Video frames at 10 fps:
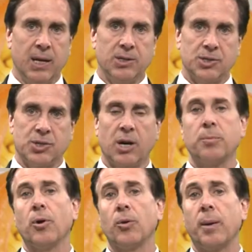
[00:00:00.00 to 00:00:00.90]
to start a
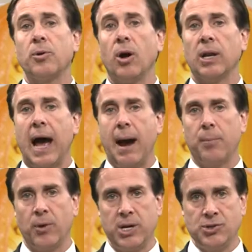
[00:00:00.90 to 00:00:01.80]
program called
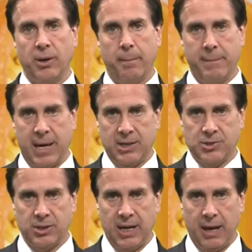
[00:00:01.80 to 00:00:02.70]
Operation
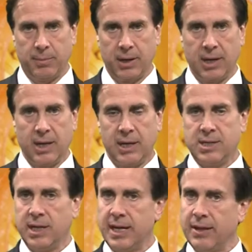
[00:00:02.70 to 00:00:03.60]
Medicine Cabinet
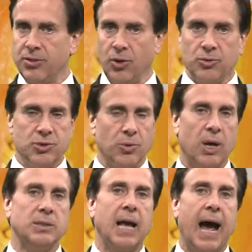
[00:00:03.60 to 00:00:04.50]
to get those
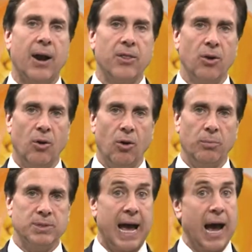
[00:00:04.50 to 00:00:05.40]
drugs out of the
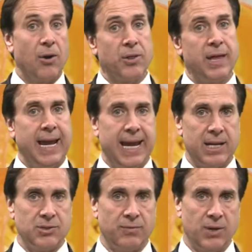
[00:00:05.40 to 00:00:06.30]
homes, out of the
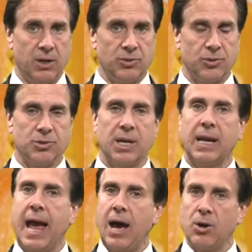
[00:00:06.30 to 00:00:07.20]
hands of youngsters,
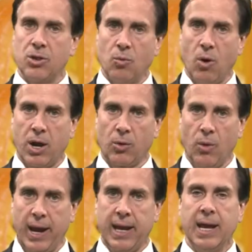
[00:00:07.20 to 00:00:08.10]
and out of the
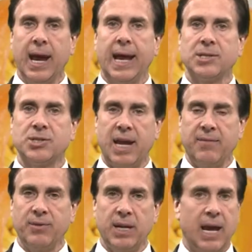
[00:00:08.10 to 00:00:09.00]
waterway, and
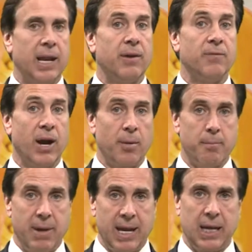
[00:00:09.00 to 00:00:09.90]
safely and
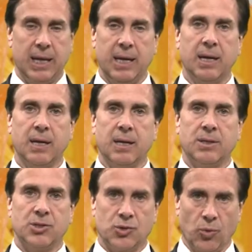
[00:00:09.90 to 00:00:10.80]
environmentally
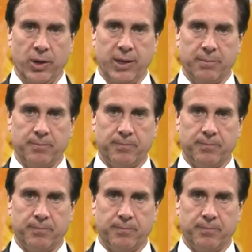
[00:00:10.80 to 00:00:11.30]
destroy them.